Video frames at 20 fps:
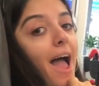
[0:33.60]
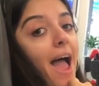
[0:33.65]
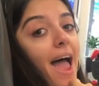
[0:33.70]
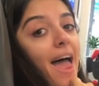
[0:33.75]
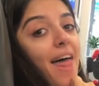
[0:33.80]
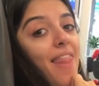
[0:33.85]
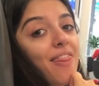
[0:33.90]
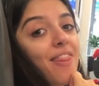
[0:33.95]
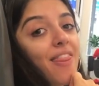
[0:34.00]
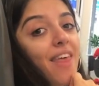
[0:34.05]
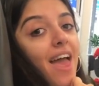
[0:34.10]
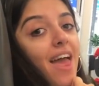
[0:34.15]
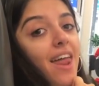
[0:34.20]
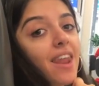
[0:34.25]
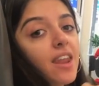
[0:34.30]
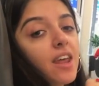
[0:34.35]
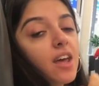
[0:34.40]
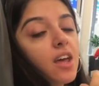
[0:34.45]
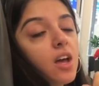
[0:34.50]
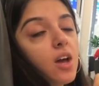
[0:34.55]
And
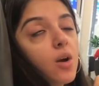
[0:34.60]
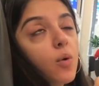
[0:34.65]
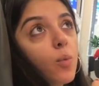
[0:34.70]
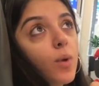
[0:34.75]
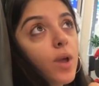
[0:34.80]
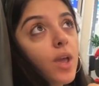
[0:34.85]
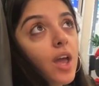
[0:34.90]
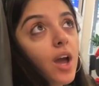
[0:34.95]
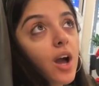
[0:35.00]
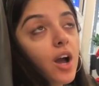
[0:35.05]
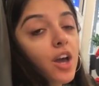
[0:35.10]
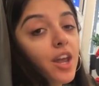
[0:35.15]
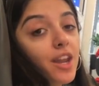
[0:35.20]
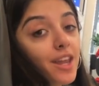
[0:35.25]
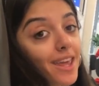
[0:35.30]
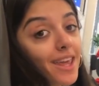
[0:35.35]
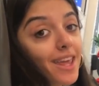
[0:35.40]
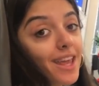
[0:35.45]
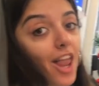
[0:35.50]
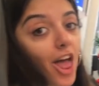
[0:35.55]
then we are gonna
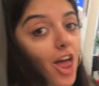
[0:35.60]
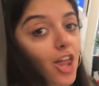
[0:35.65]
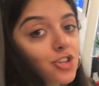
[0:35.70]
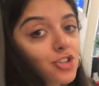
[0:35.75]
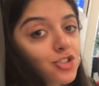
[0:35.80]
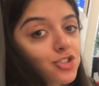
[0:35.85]
eat our